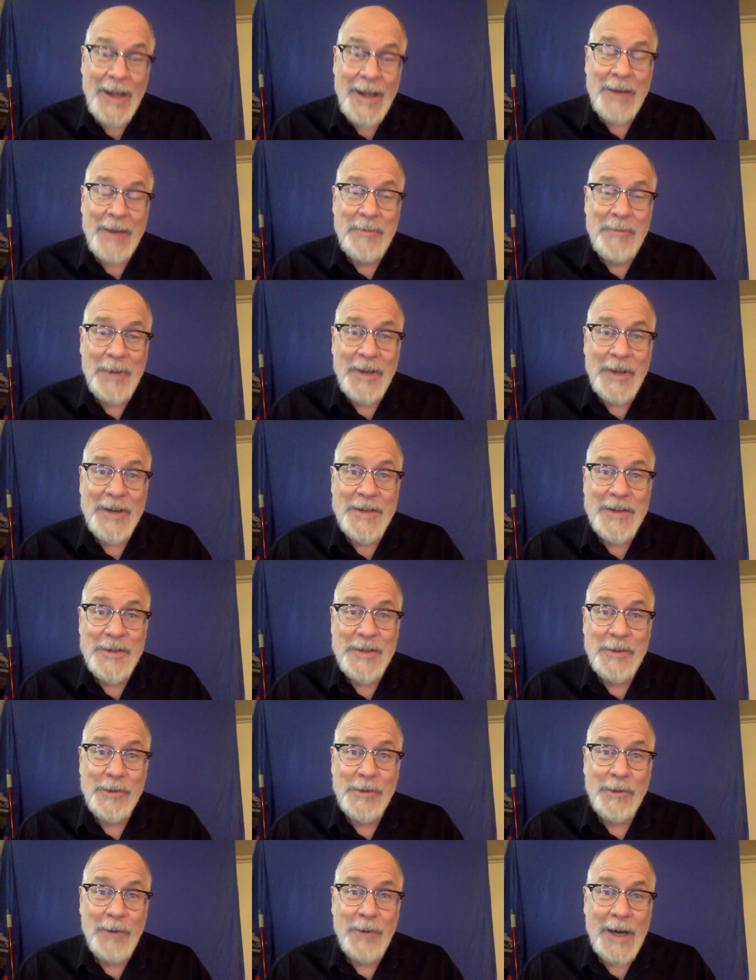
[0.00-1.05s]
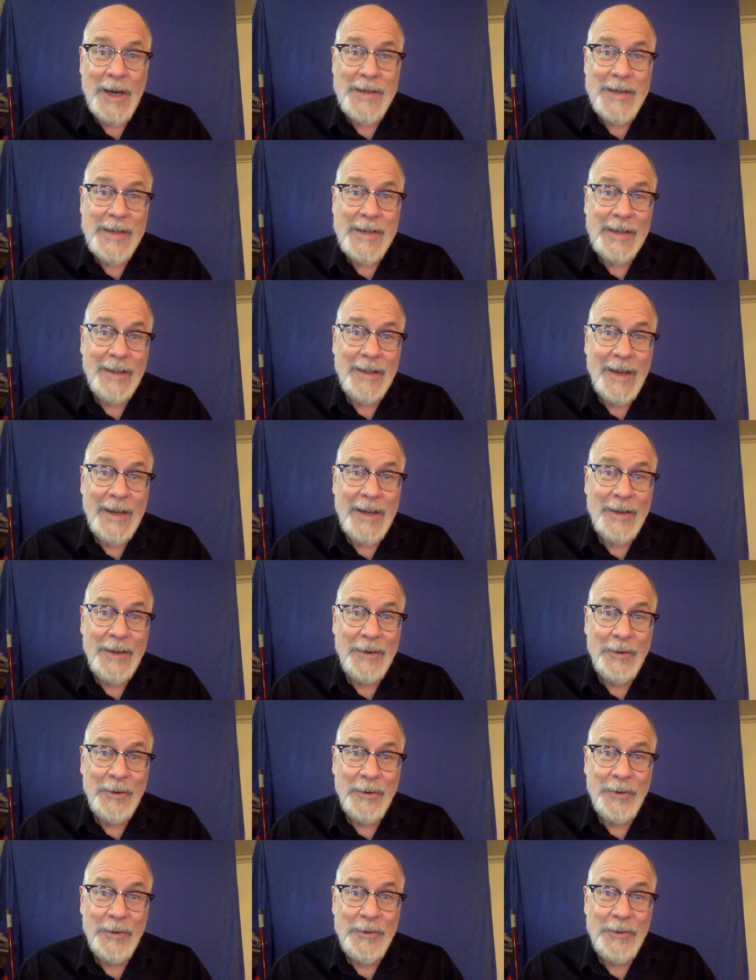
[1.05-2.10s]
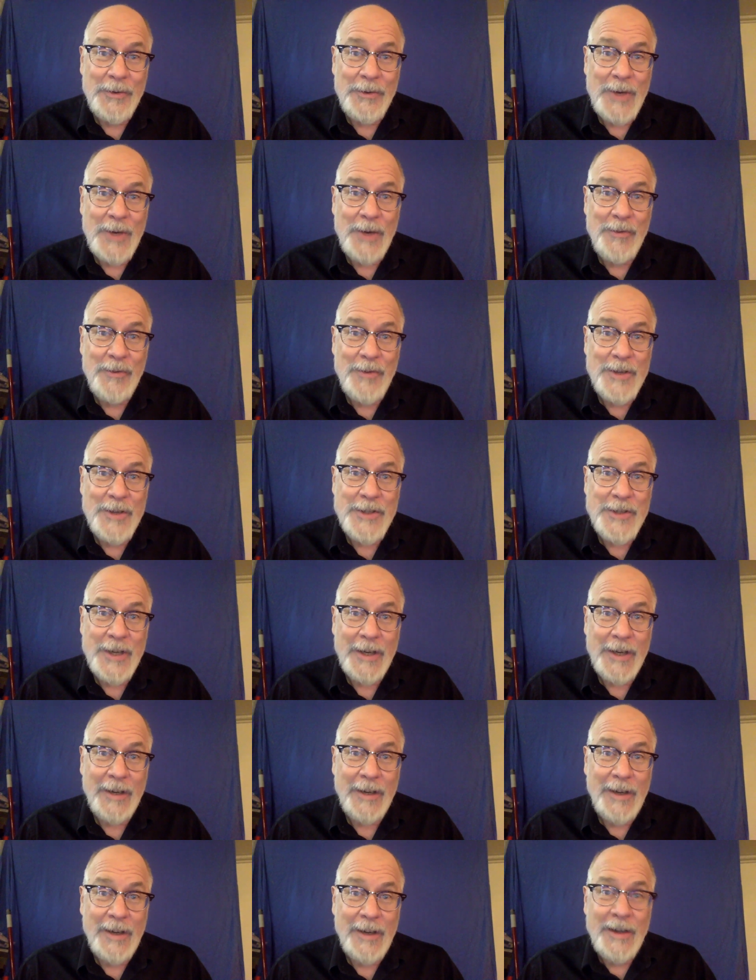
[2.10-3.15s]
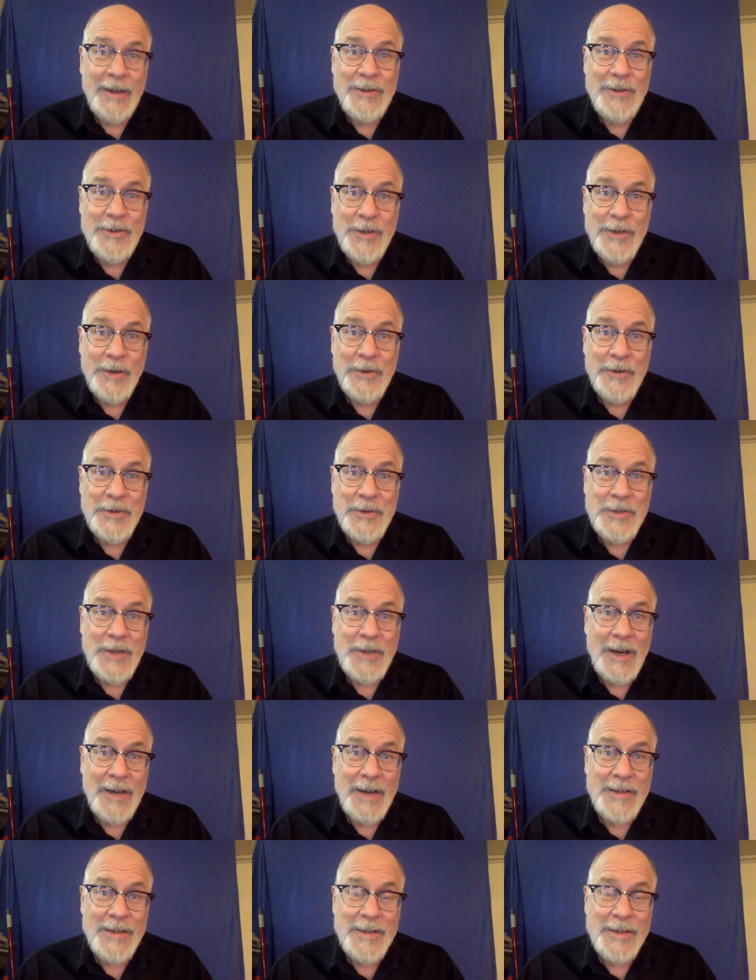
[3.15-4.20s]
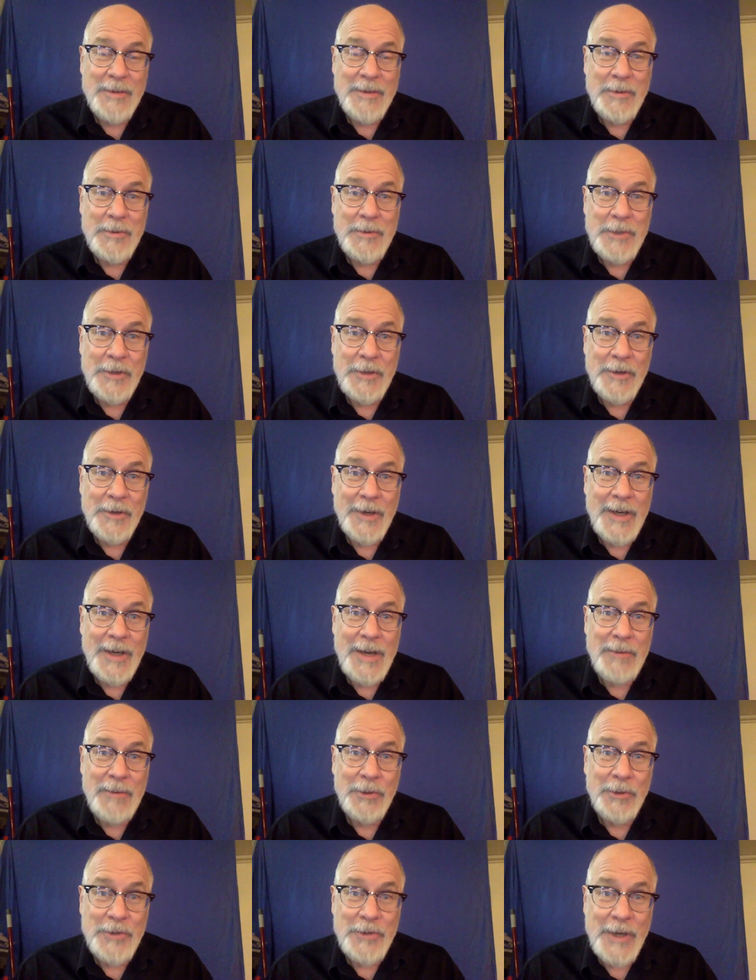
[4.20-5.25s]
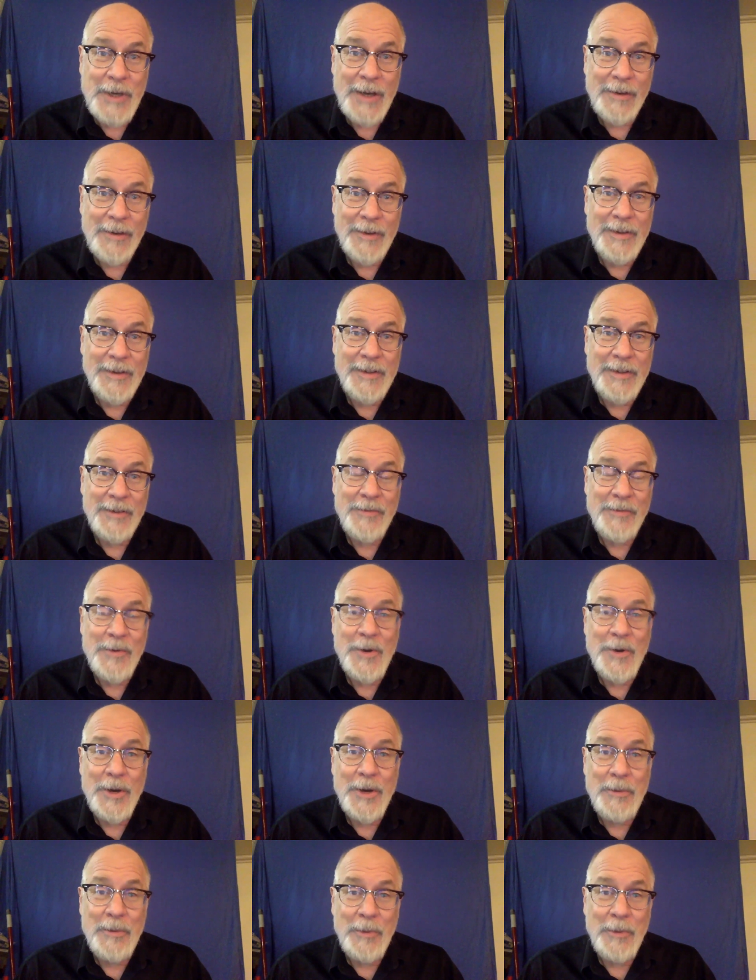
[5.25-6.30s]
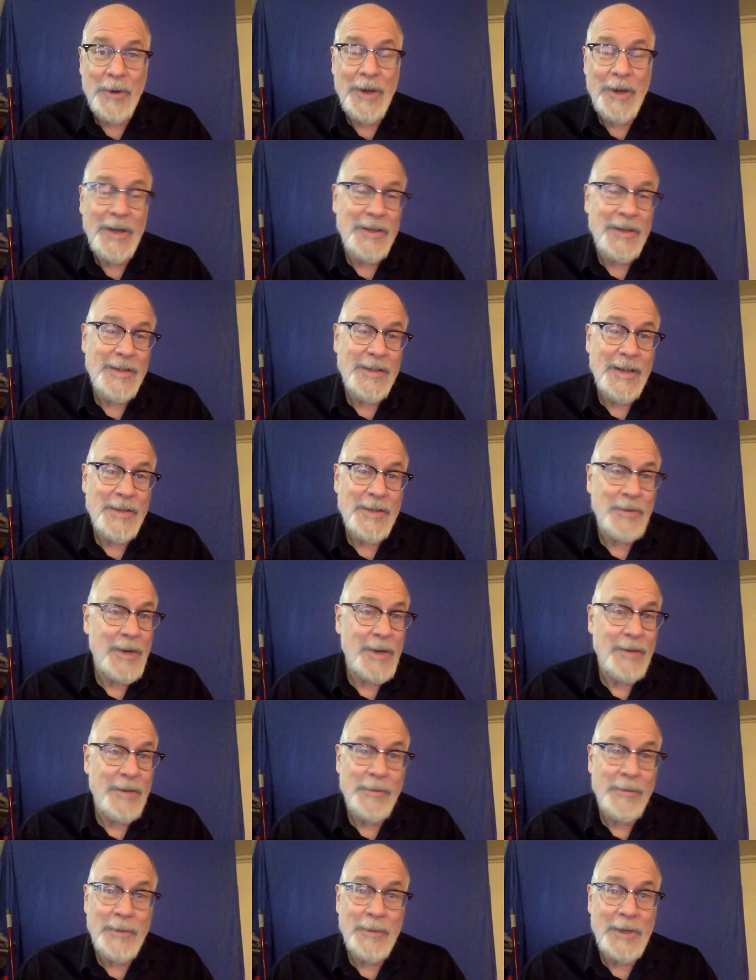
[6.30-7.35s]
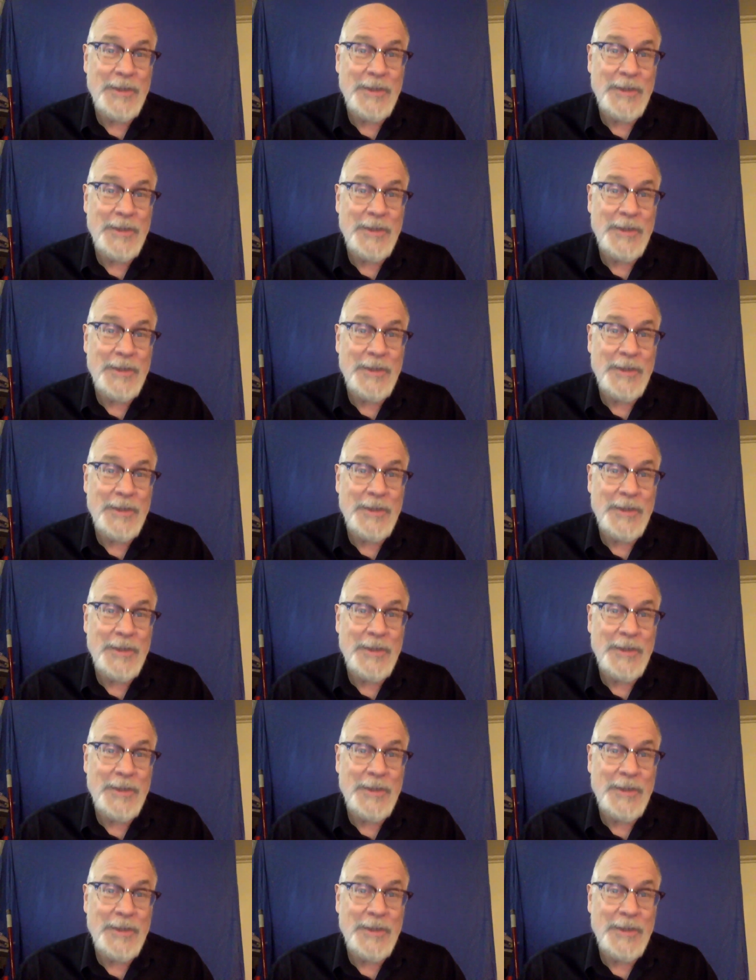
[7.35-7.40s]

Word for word: Because you were watching like old trout fishing shows on some obscure cable channel until four in the morning, because that's what everybody's